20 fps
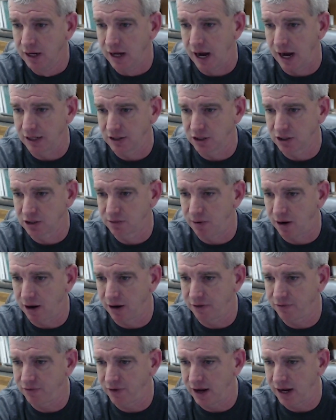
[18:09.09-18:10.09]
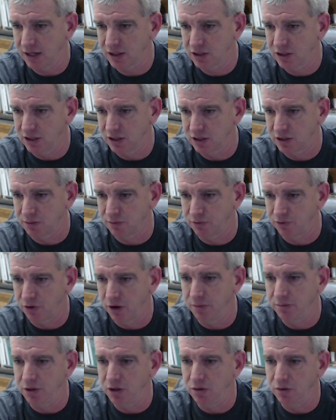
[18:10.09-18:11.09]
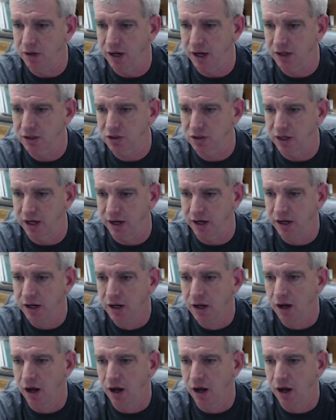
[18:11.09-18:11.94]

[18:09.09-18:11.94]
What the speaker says: I just bought a Fast system from you yesterday.